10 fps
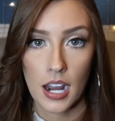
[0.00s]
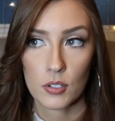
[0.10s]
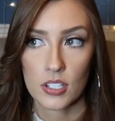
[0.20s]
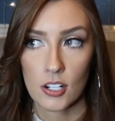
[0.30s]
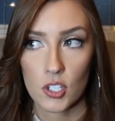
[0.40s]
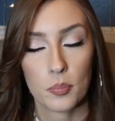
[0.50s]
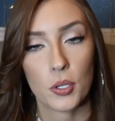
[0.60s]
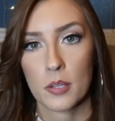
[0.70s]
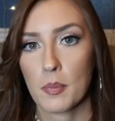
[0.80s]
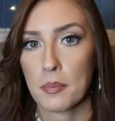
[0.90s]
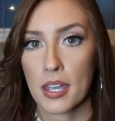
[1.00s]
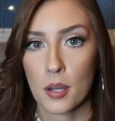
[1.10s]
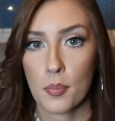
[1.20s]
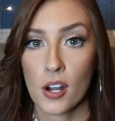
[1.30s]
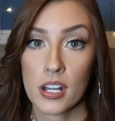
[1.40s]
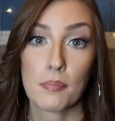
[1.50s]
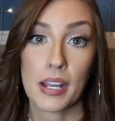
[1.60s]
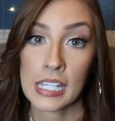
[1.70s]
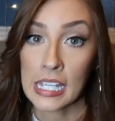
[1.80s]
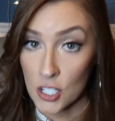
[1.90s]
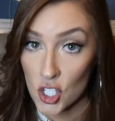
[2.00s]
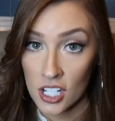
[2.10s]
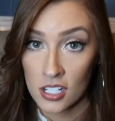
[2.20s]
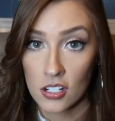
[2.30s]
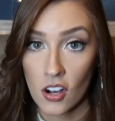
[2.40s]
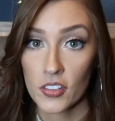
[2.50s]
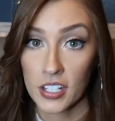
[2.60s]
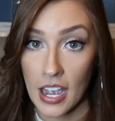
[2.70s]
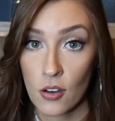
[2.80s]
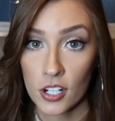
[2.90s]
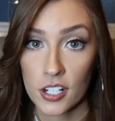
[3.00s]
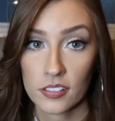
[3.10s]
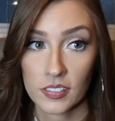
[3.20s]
I was actually putting my makeup on in my kitchen on the counter.